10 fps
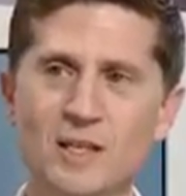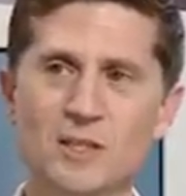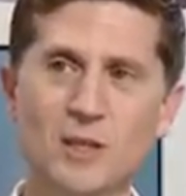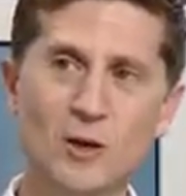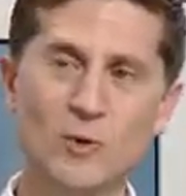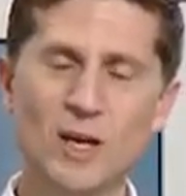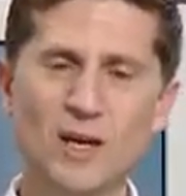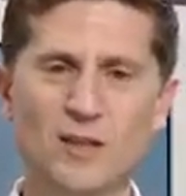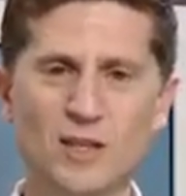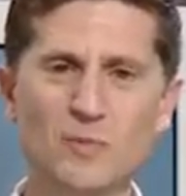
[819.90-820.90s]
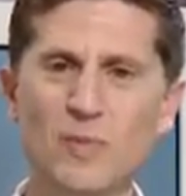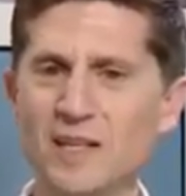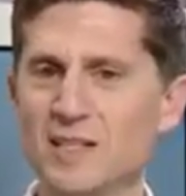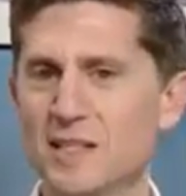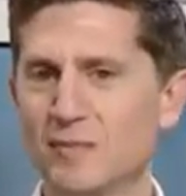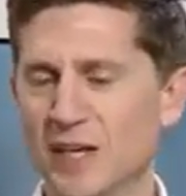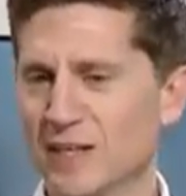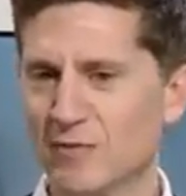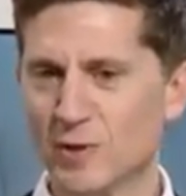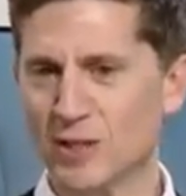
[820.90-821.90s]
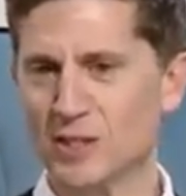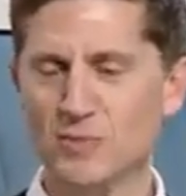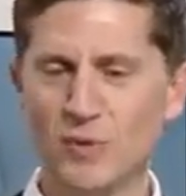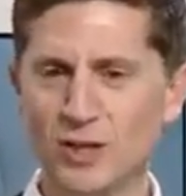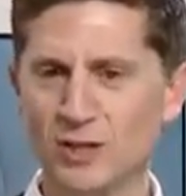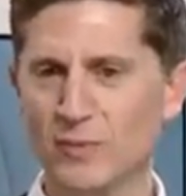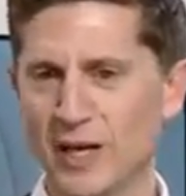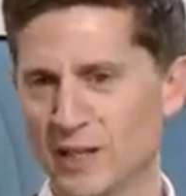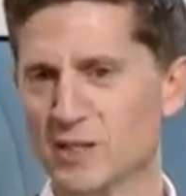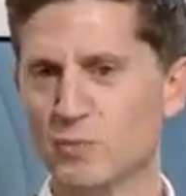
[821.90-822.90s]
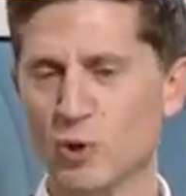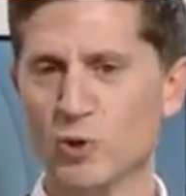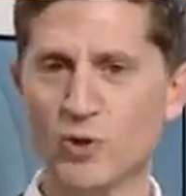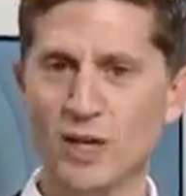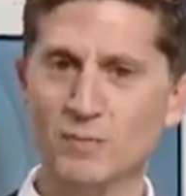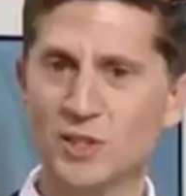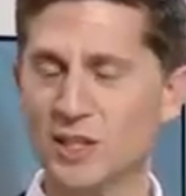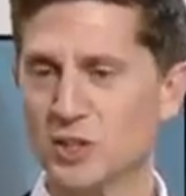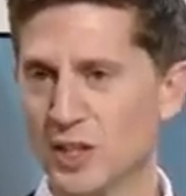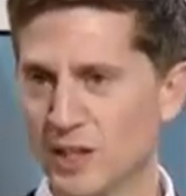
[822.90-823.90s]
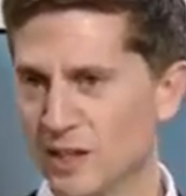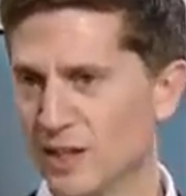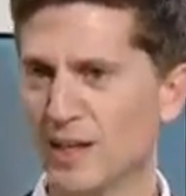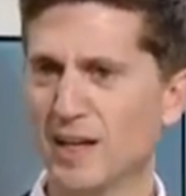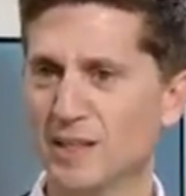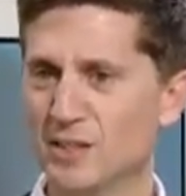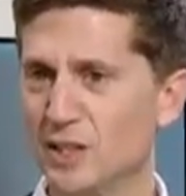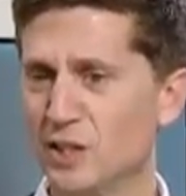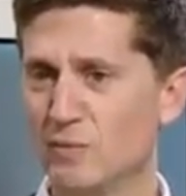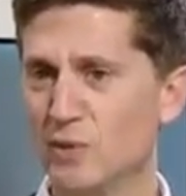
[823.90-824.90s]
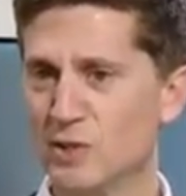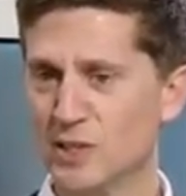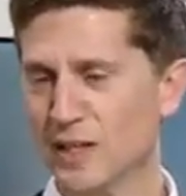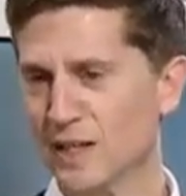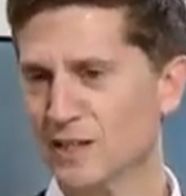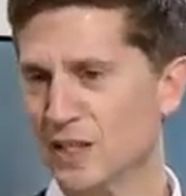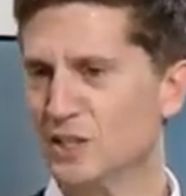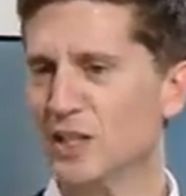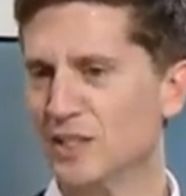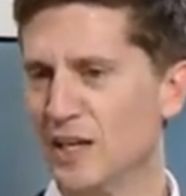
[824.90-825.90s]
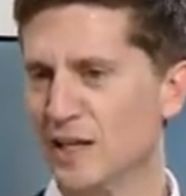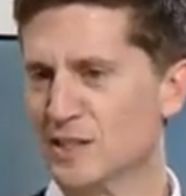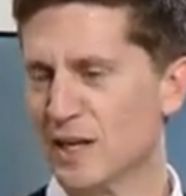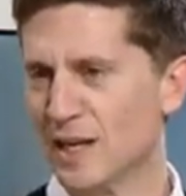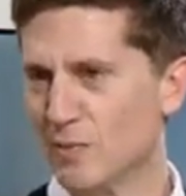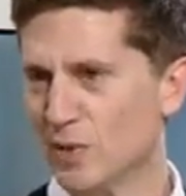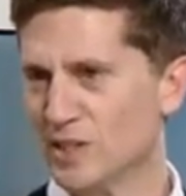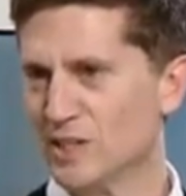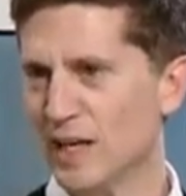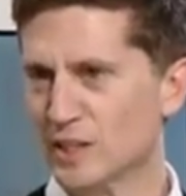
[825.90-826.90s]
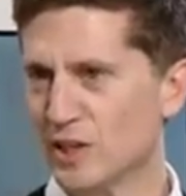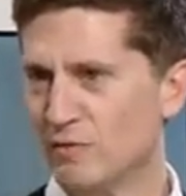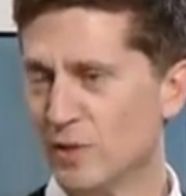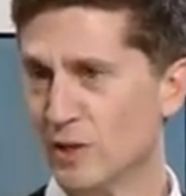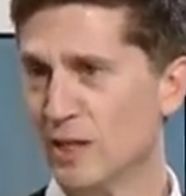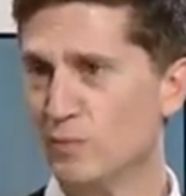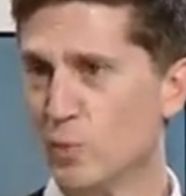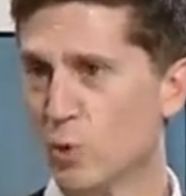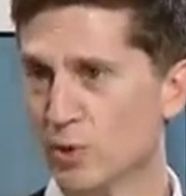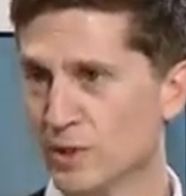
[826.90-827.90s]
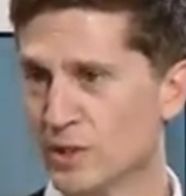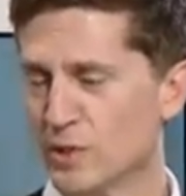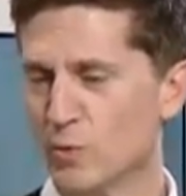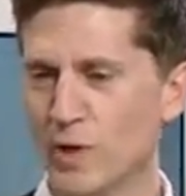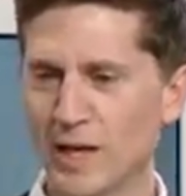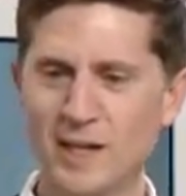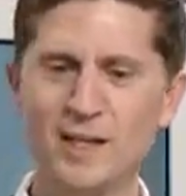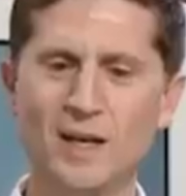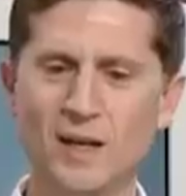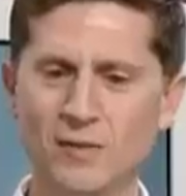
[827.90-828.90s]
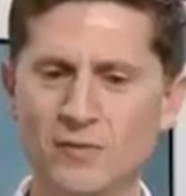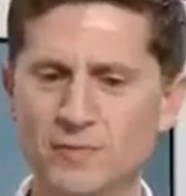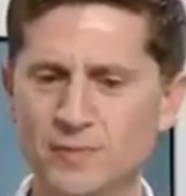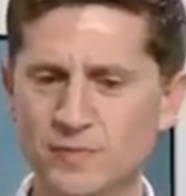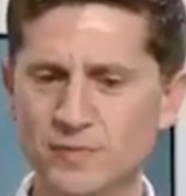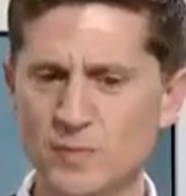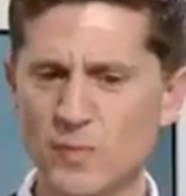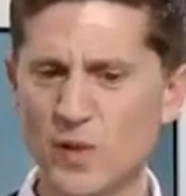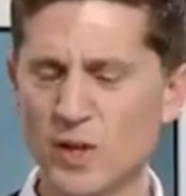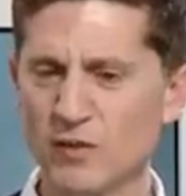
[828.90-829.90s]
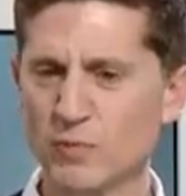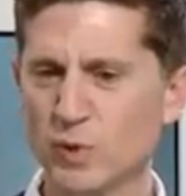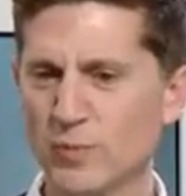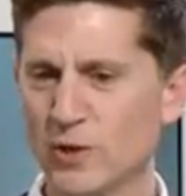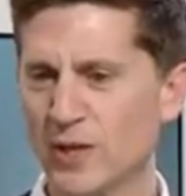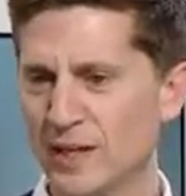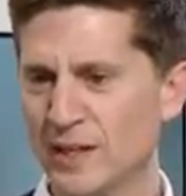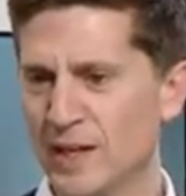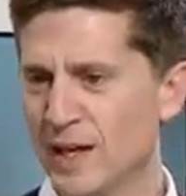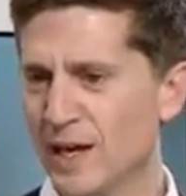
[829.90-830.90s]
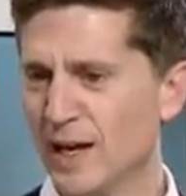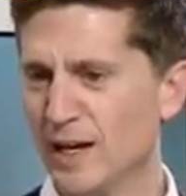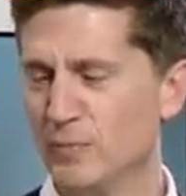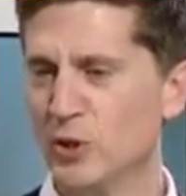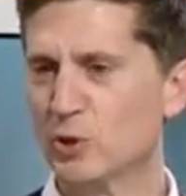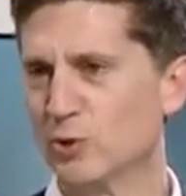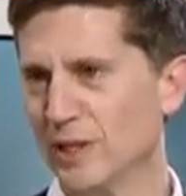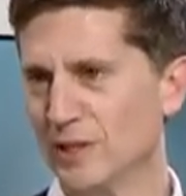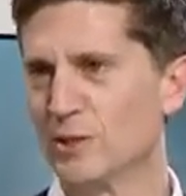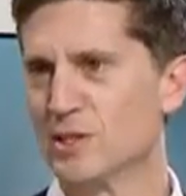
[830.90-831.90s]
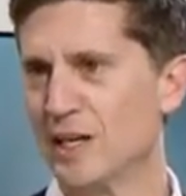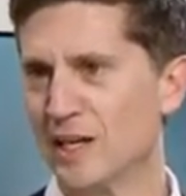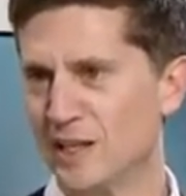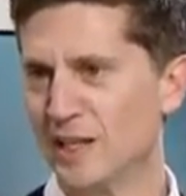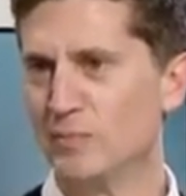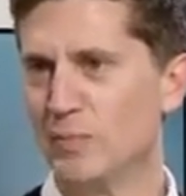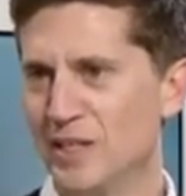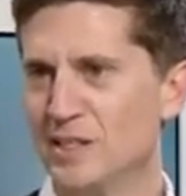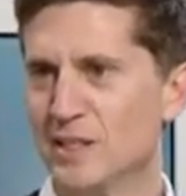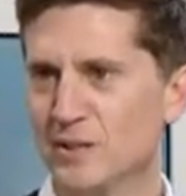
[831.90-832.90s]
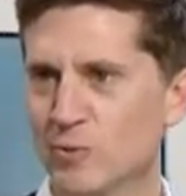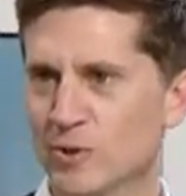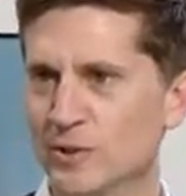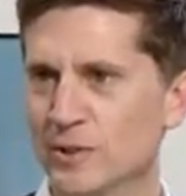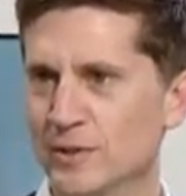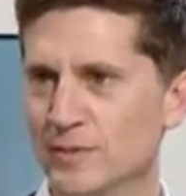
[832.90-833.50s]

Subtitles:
So this may seem like a very small, modest program teaching music and teaching dance, but it's actually a very important way of promoting mutual understanding and peace in the world.